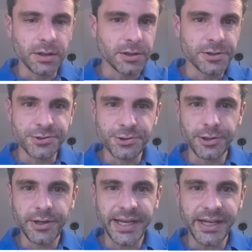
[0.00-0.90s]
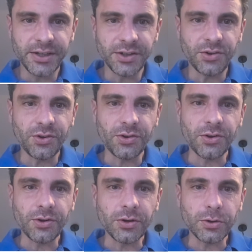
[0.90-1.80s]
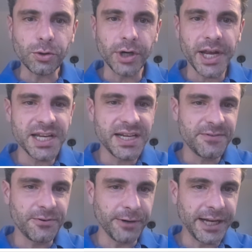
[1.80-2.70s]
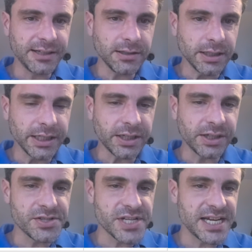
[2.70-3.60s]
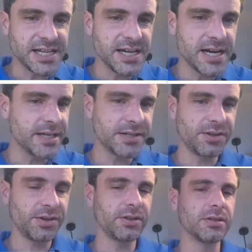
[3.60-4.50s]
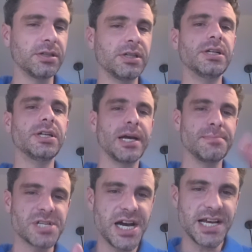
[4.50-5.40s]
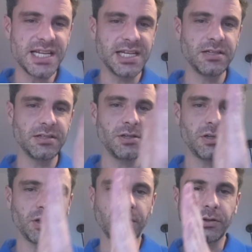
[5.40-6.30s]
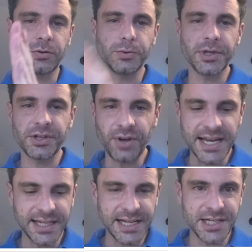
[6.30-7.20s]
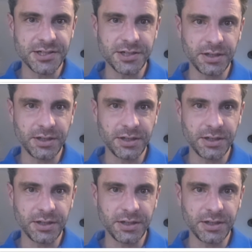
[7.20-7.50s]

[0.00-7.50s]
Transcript: Control X, or I could even right click and say cut, I'm cutting what is highlighted.